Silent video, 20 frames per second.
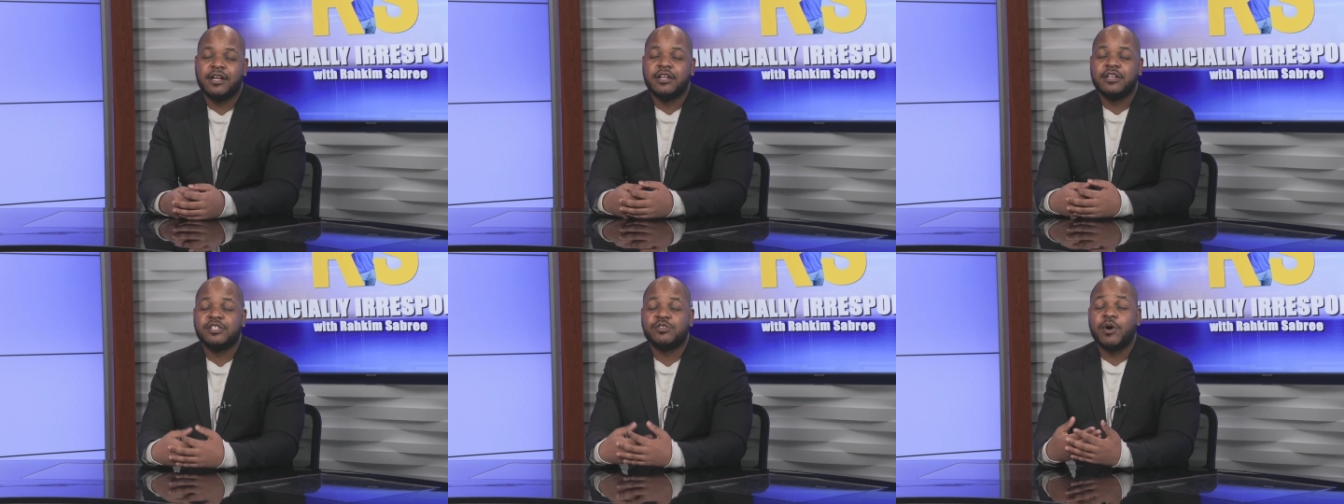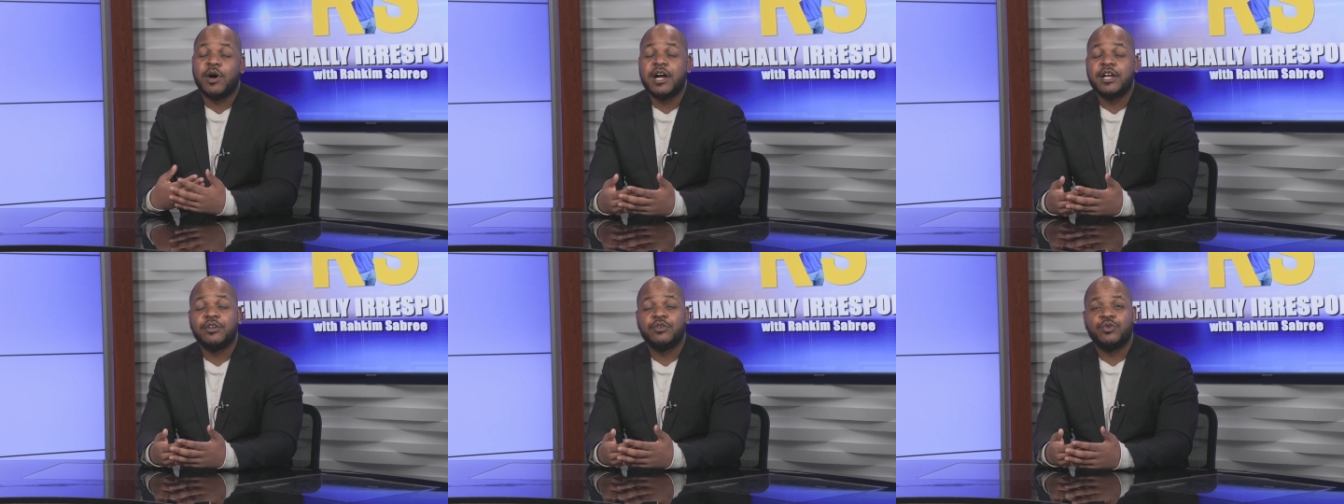So
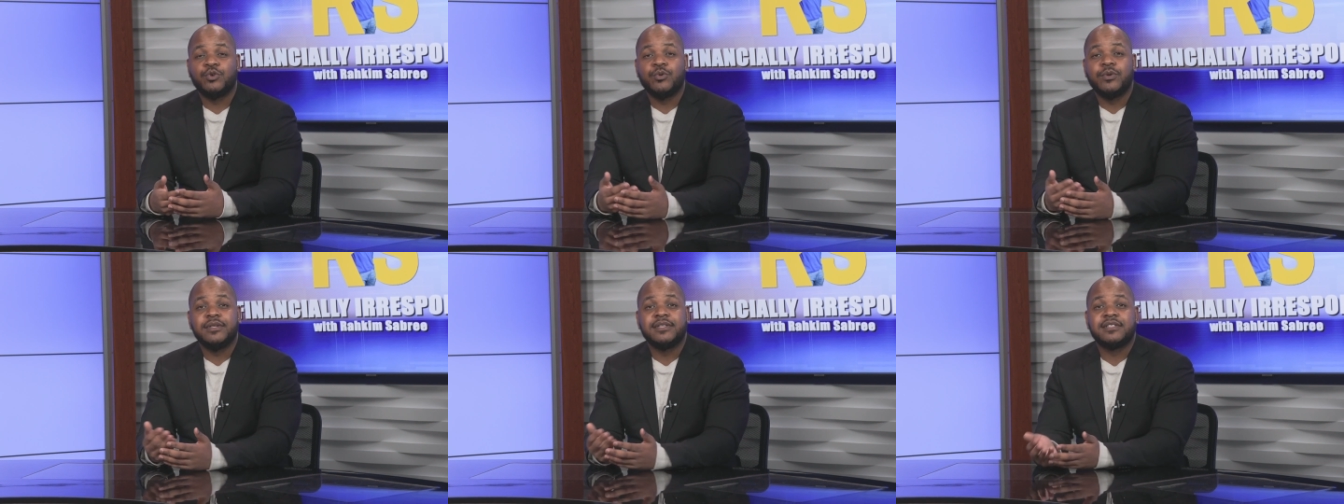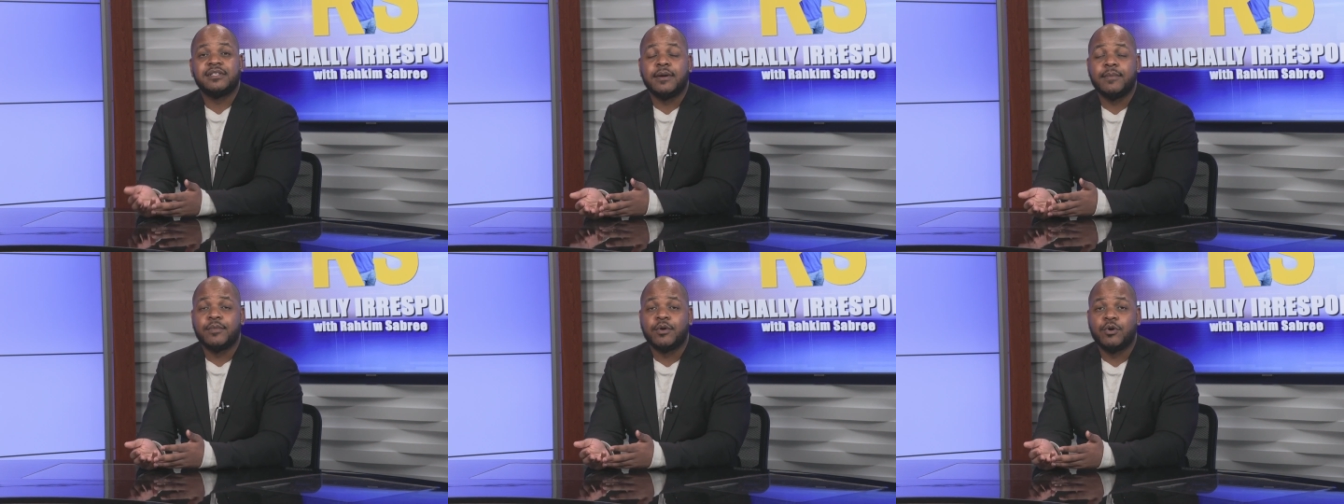I know in
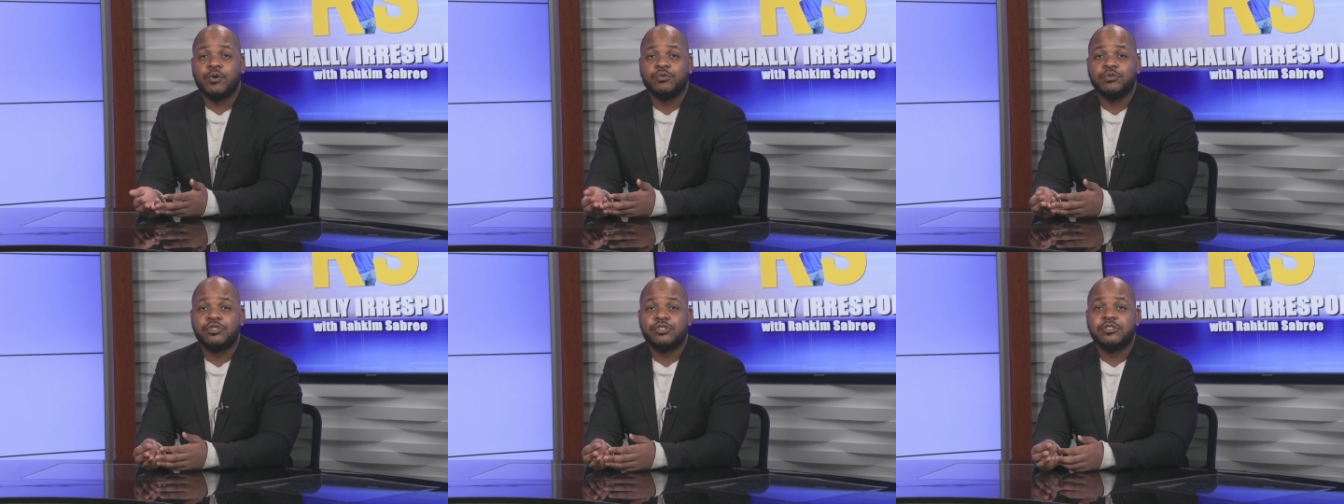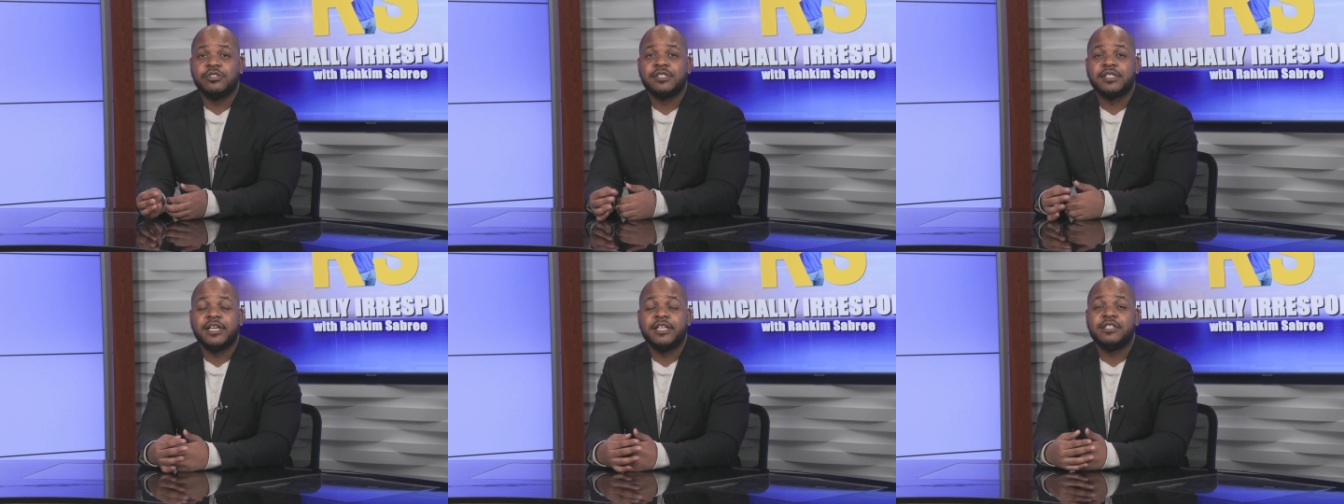some
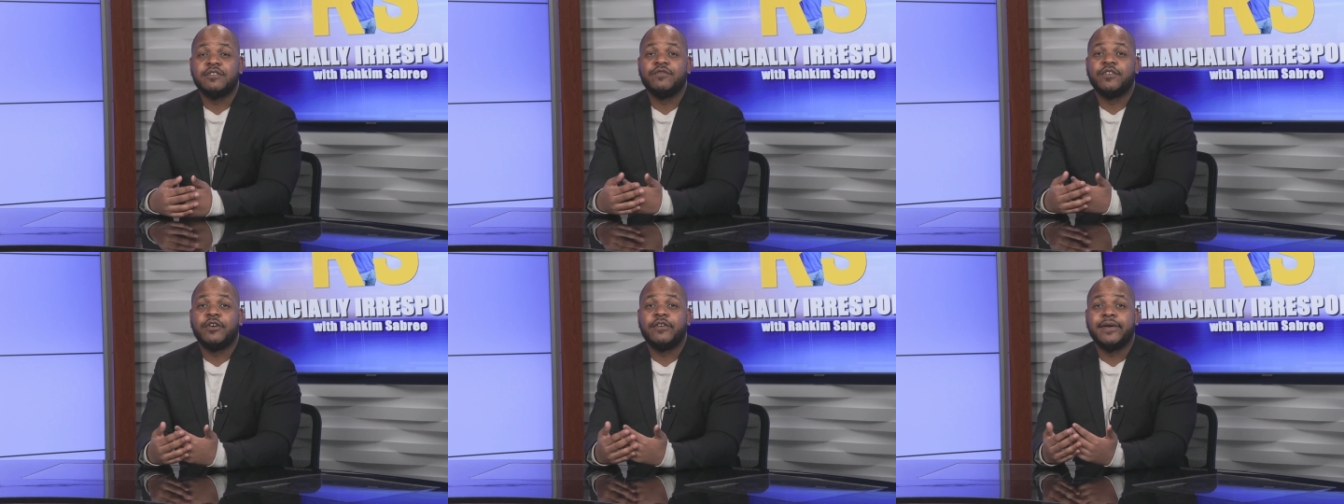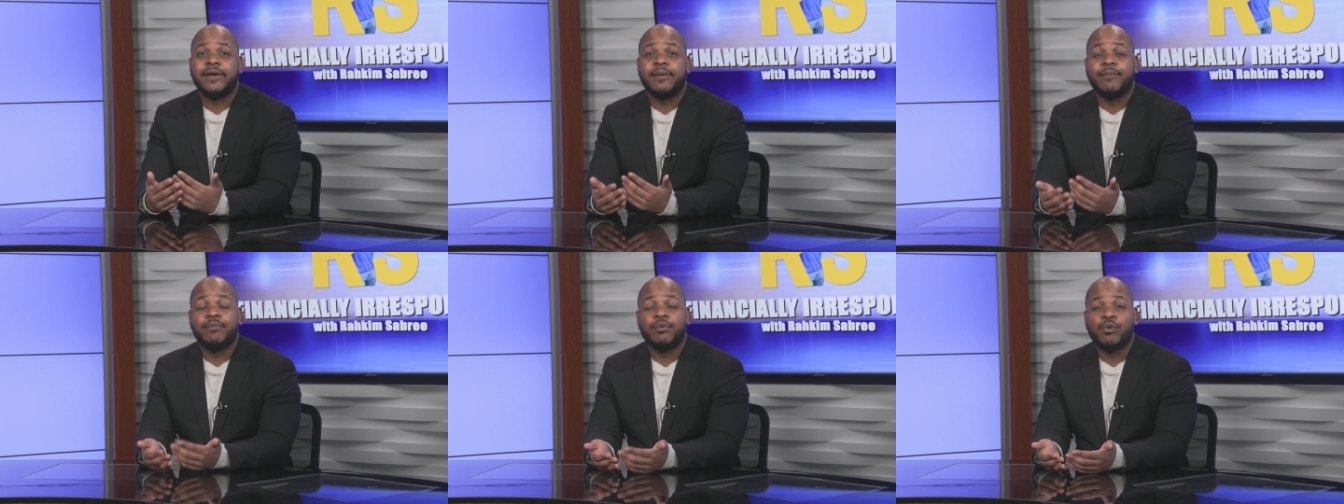cultures it's
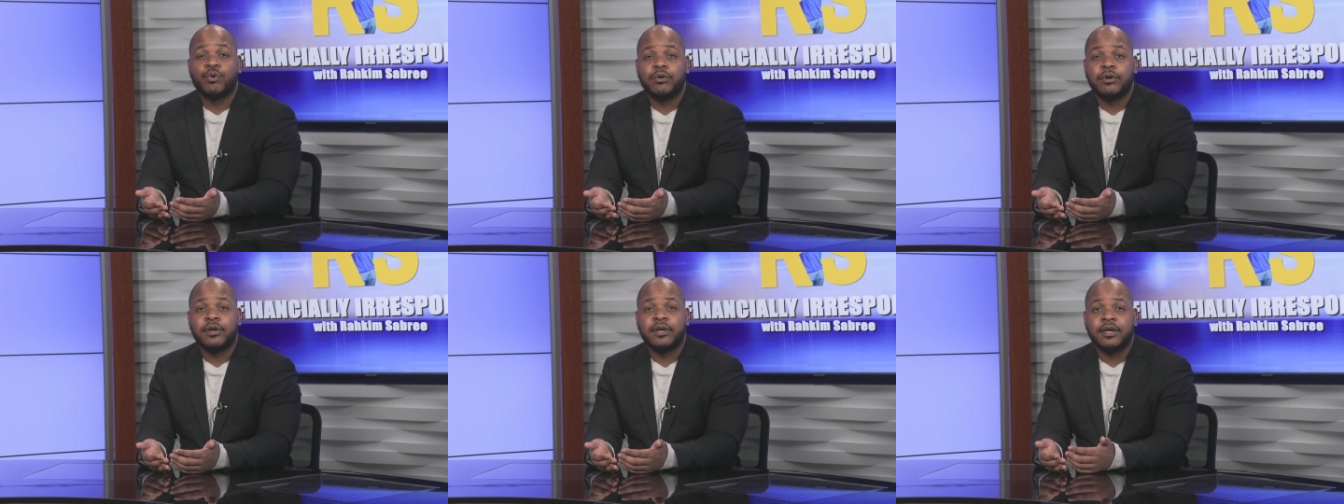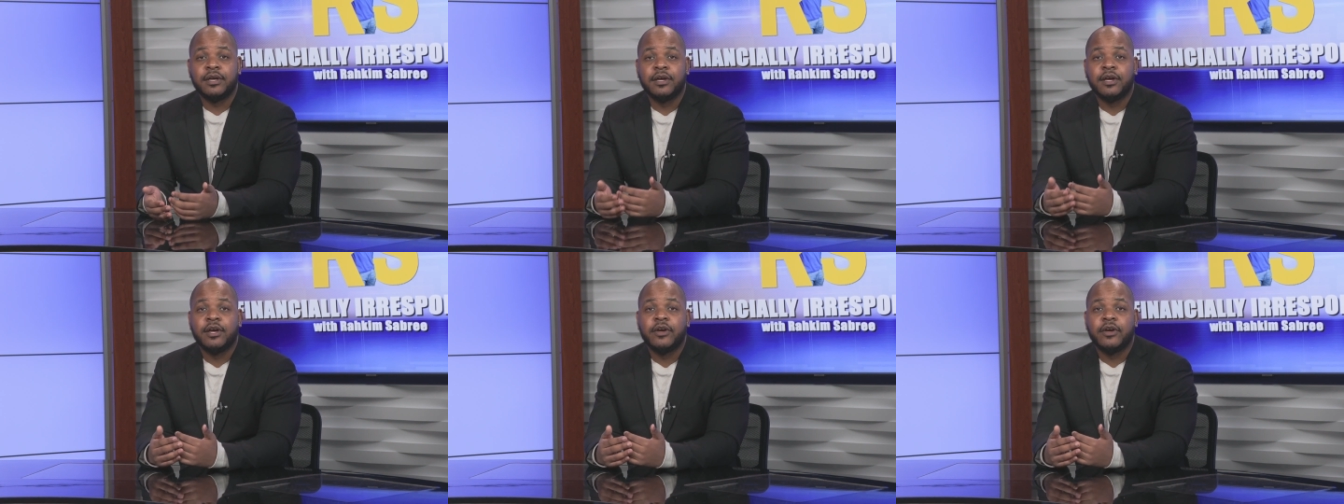very important